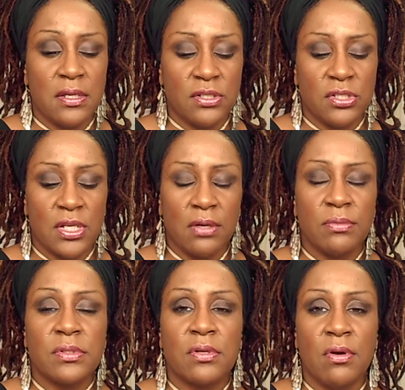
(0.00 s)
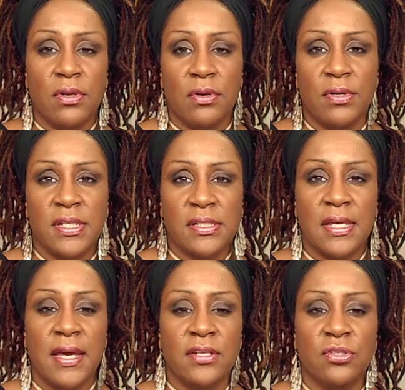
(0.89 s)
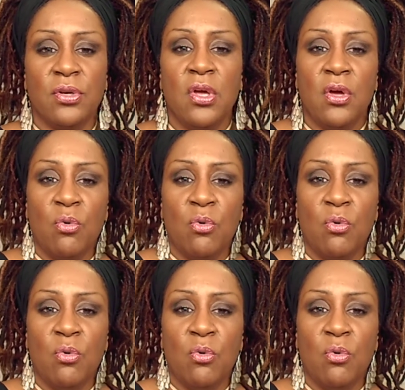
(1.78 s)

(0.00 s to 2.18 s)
Check what's going on inside you.